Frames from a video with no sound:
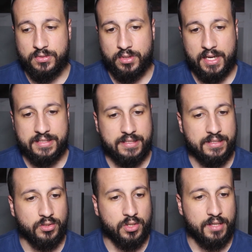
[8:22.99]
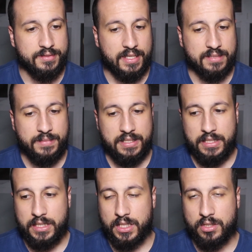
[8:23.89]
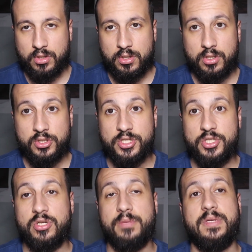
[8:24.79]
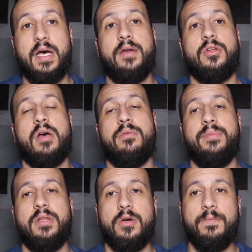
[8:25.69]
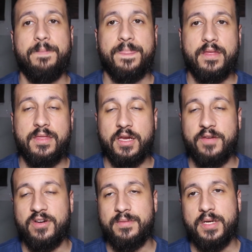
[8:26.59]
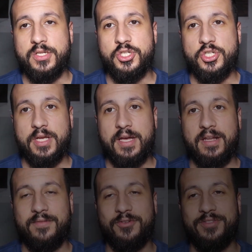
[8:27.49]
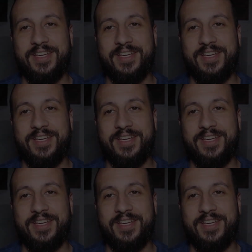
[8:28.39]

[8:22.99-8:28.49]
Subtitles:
do not hesitate to contact me or just drop down a comment below. Thank you very much and have a good